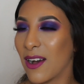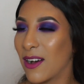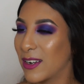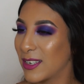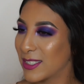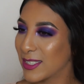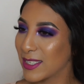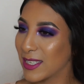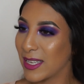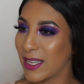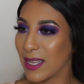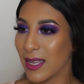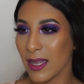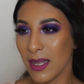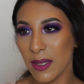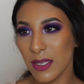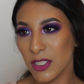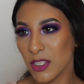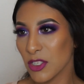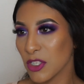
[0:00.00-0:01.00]
Honestly,
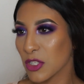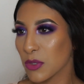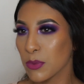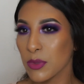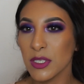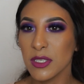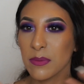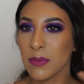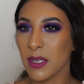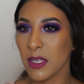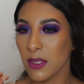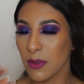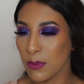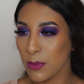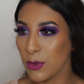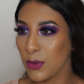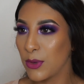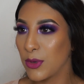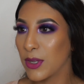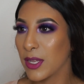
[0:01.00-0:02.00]
it just puts me in the
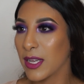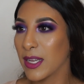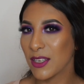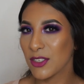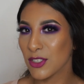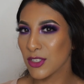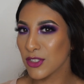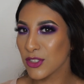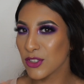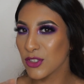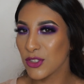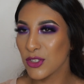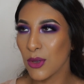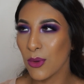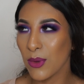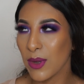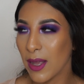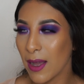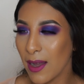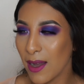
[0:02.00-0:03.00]
mood. I just
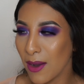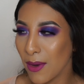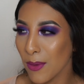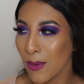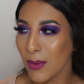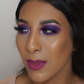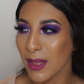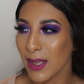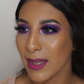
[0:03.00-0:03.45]
zone out.